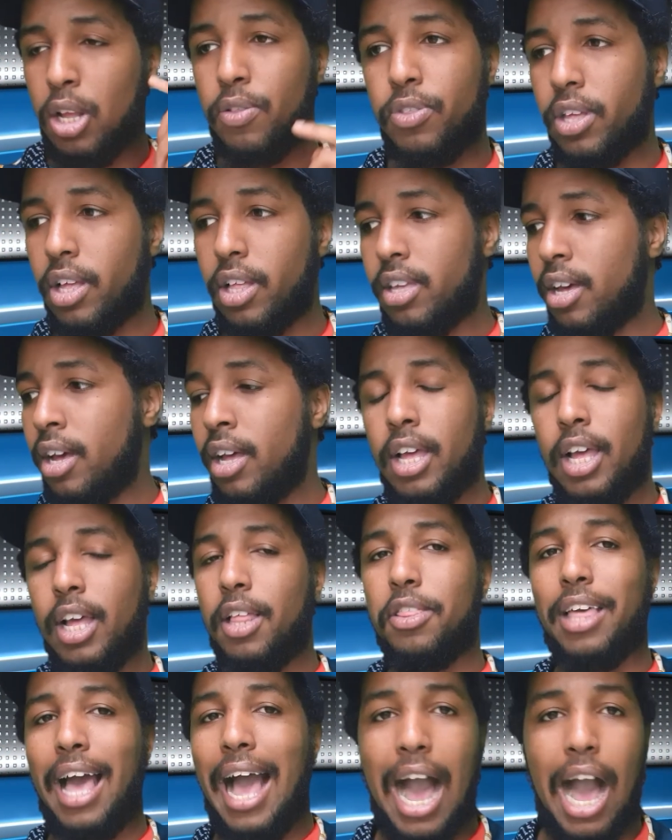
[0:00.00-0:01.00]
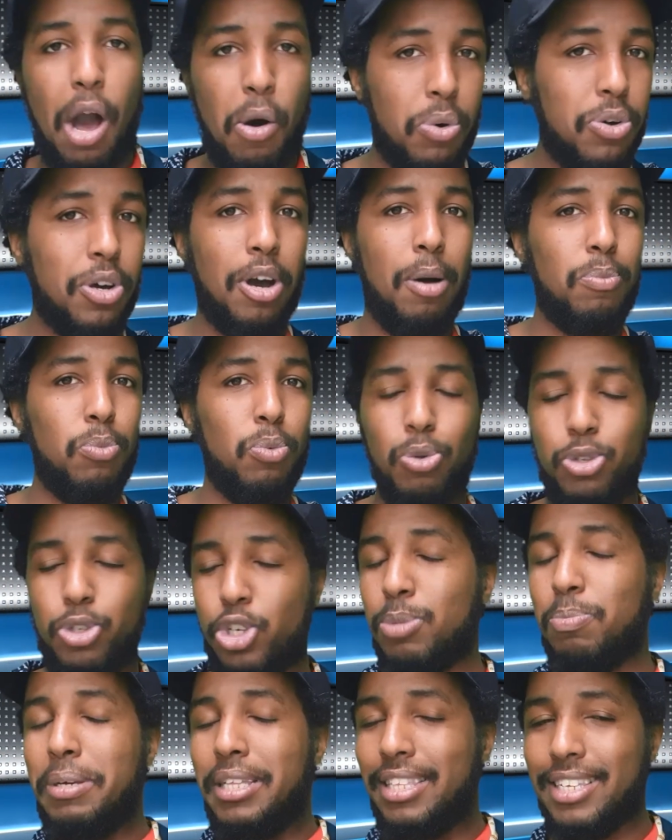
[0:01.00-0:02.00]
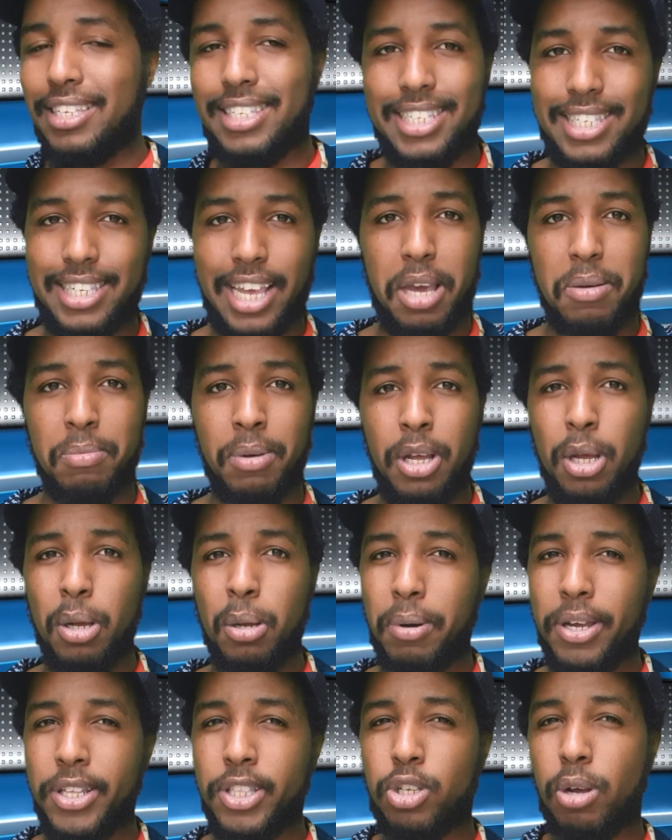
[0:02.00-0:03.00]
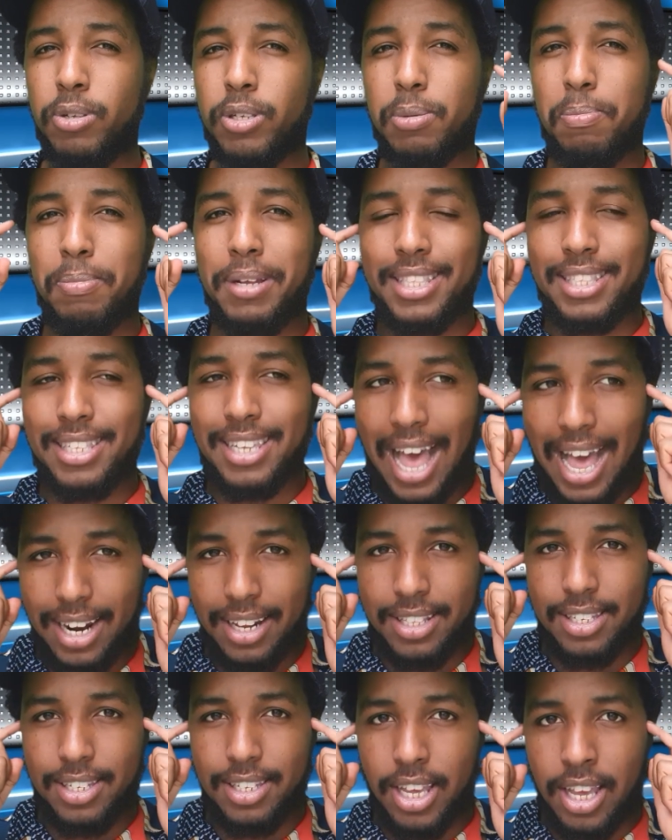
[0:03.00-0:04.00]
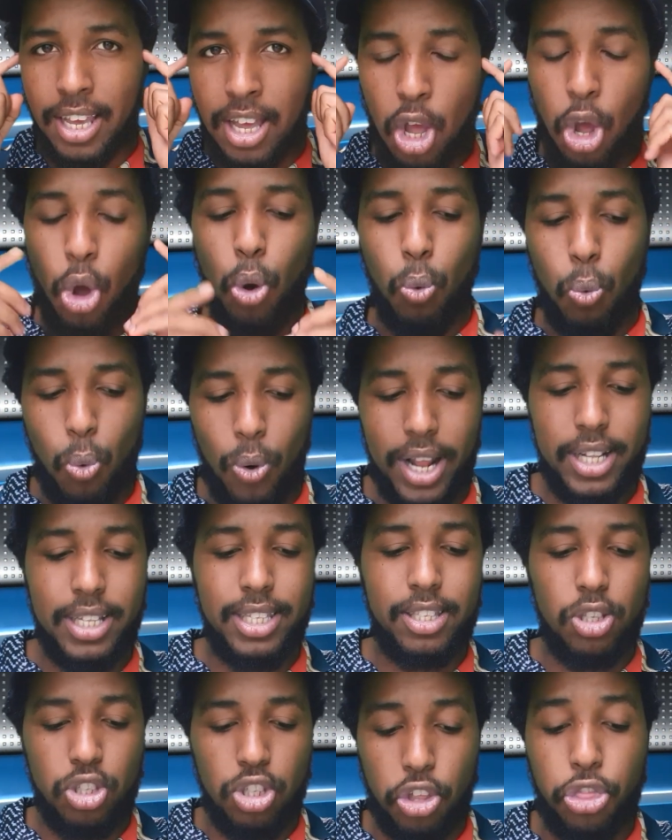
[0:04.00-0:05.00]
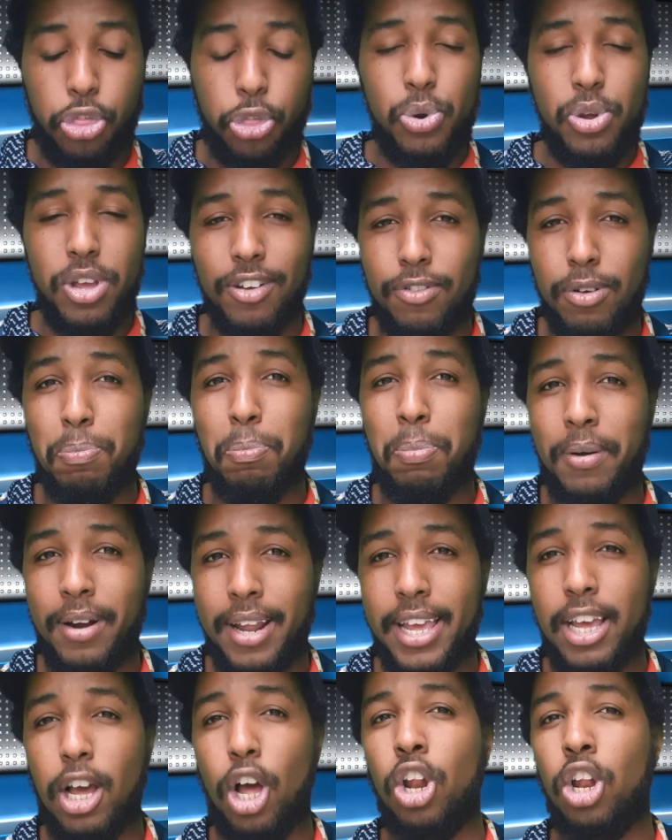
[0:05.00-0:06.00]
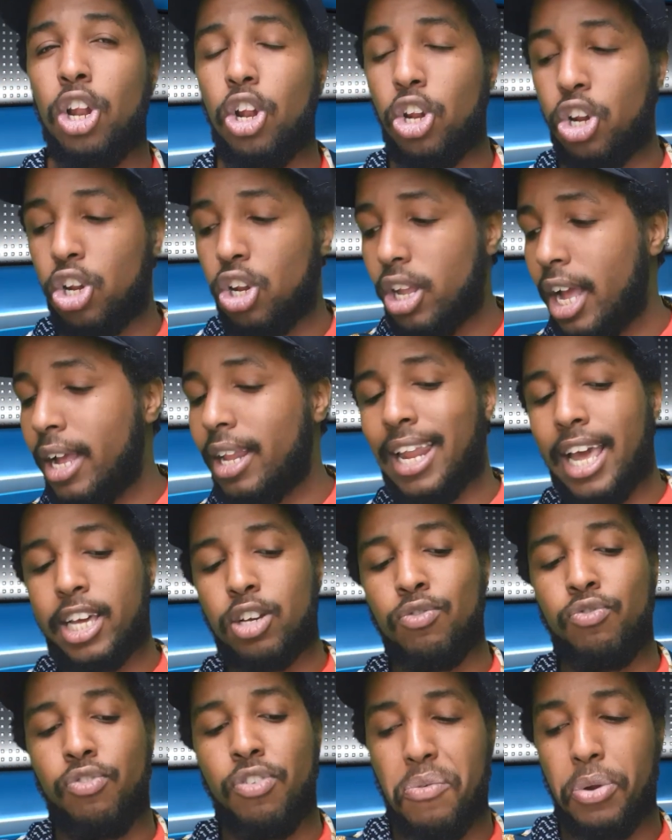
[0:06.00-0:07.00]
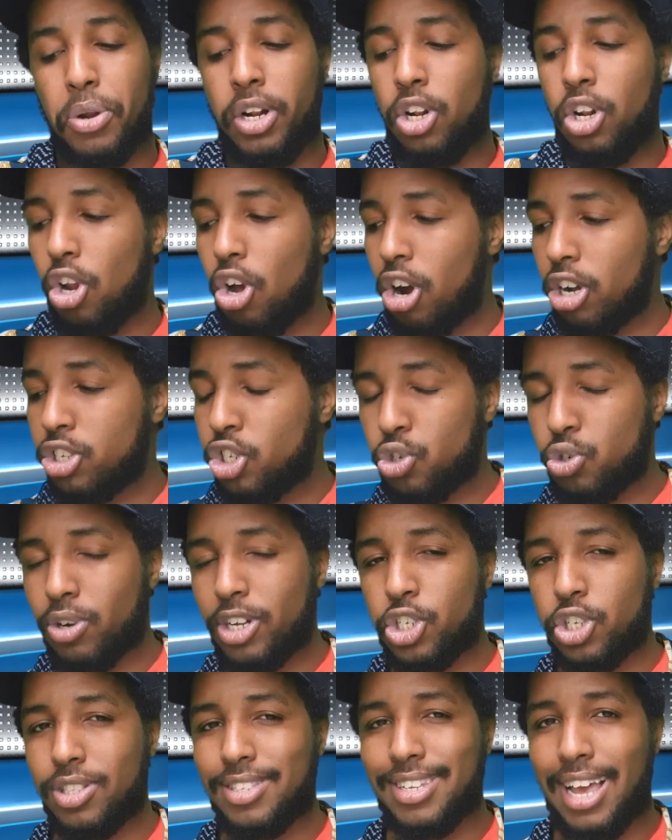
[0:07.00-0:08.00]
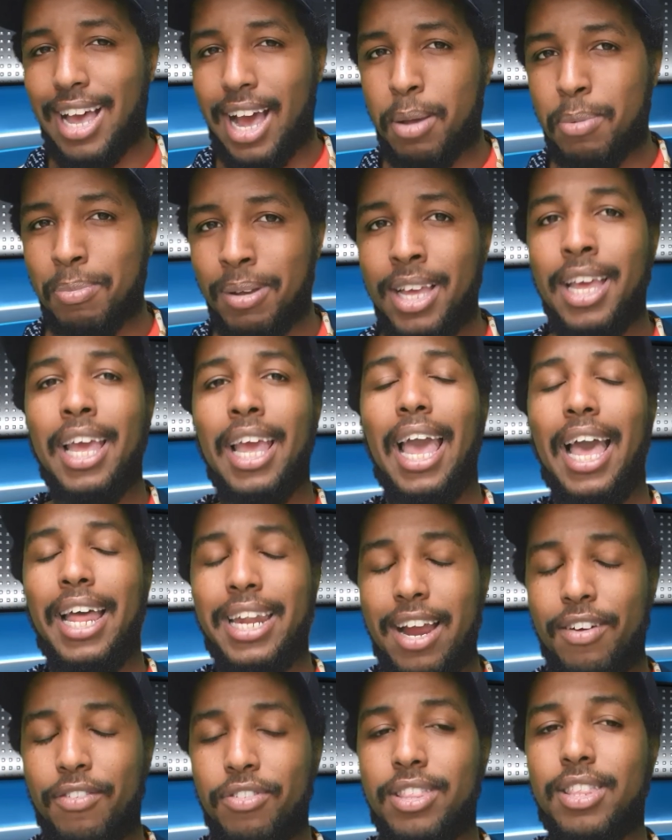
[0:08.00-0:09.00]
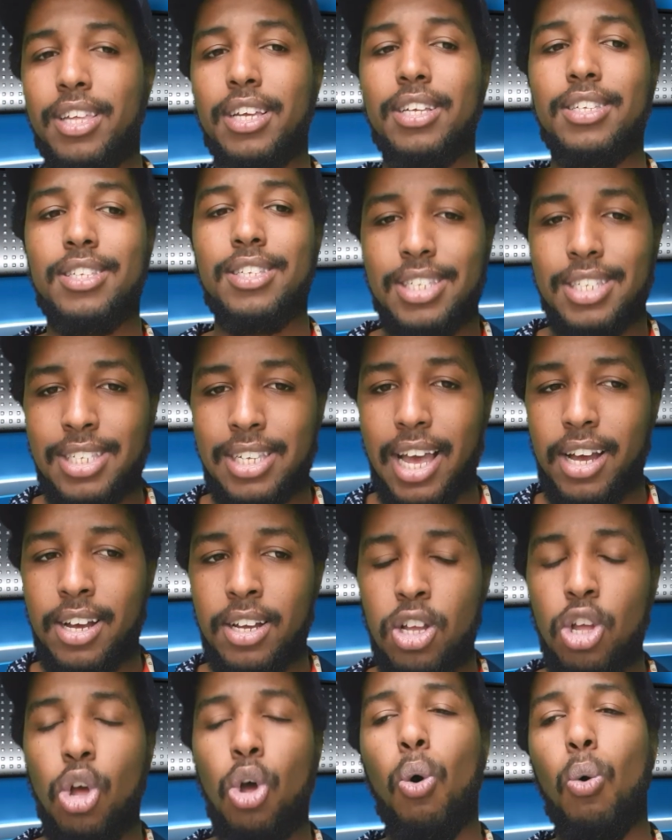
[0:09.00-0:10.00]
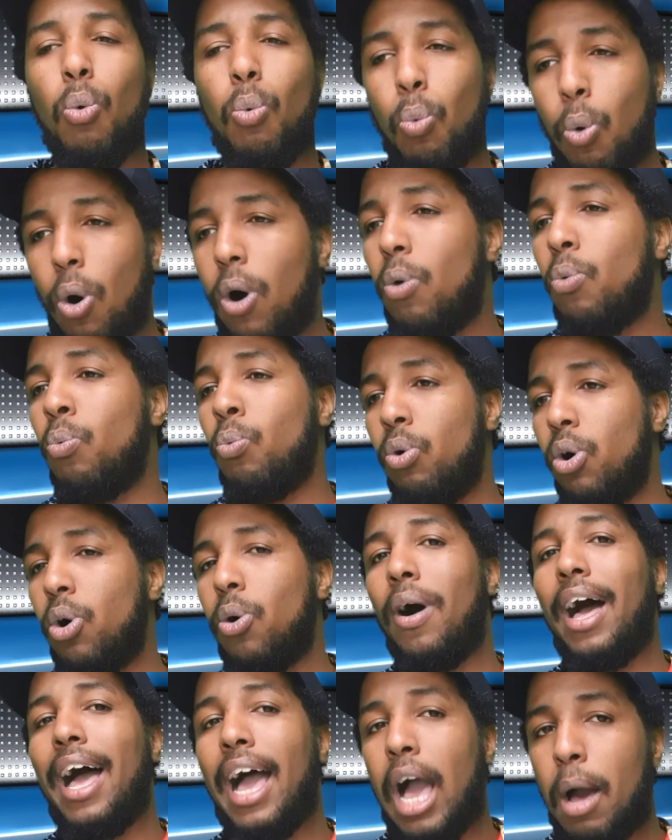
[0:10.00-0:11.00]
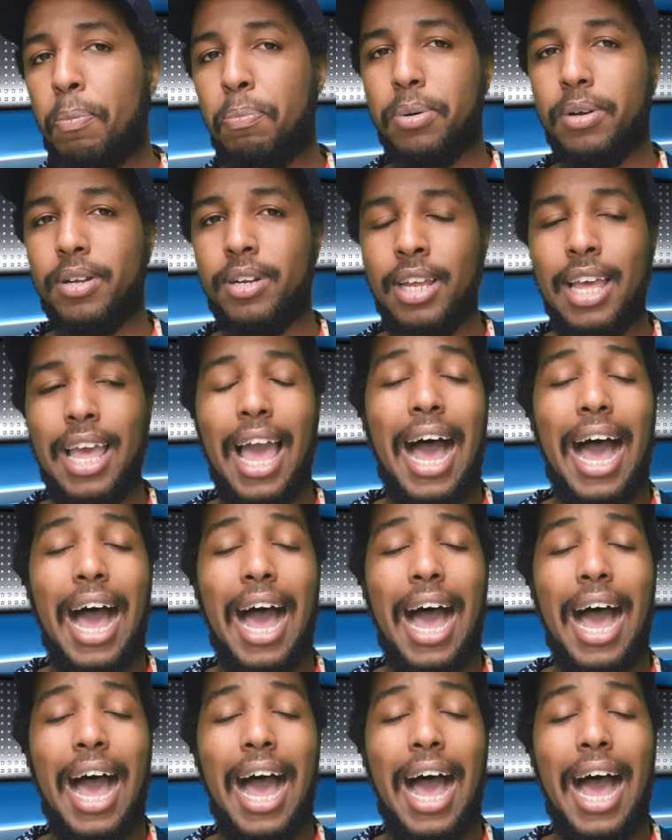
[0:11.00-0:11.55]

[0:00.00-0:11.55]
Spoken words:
The outcome will just be the same, but in terms of mentality, when the three of them play a very large stretch of time and everything is set, what will happen?